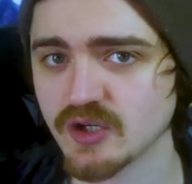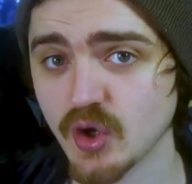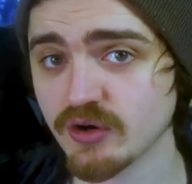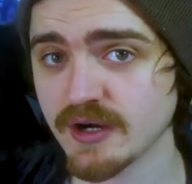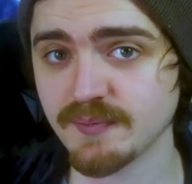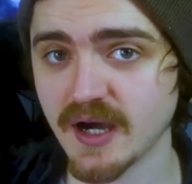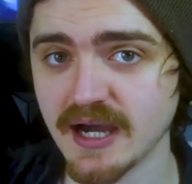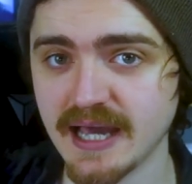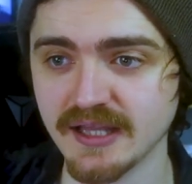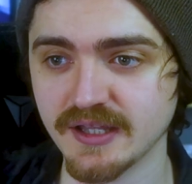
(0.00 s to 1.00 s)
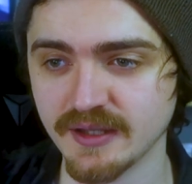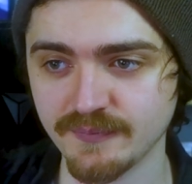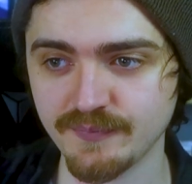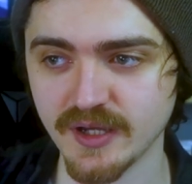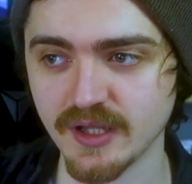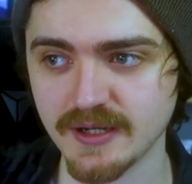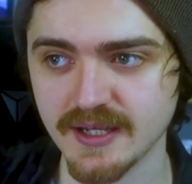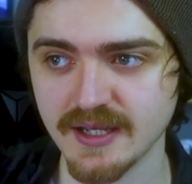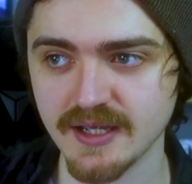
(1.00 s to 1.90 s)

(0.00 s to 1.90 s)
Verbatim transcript: Nora and Bart Allen, but